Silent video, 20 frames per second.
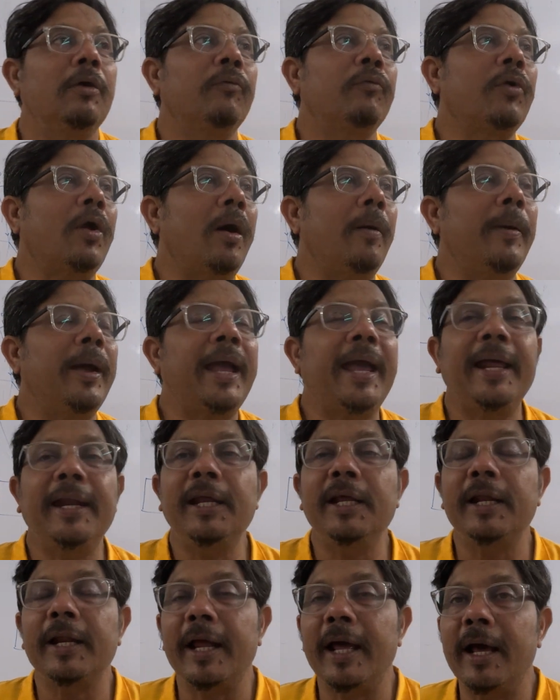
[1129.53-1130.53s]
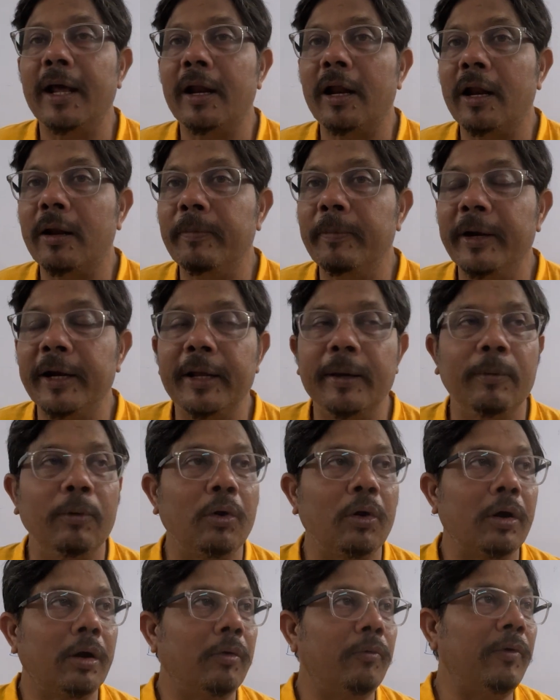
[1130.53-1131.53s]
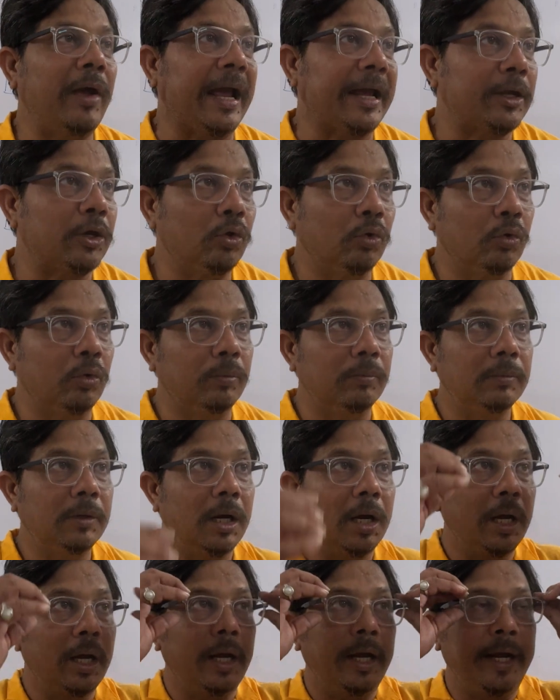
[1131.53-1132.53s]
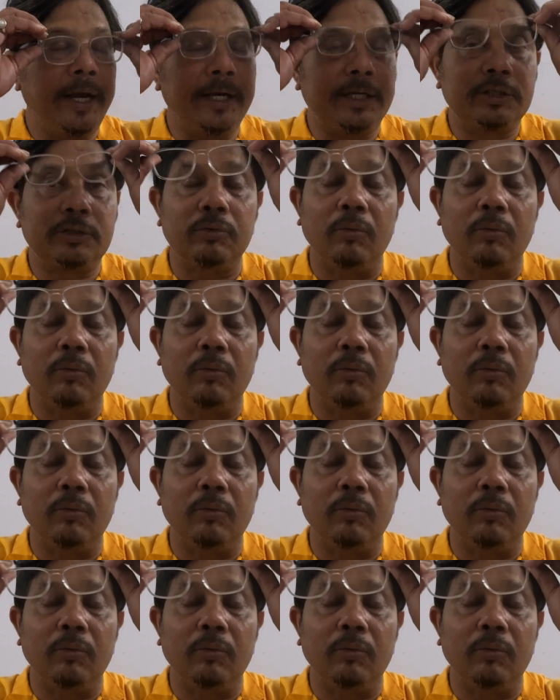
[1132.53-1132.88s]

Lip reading: from any rarer medium or a vacuum, its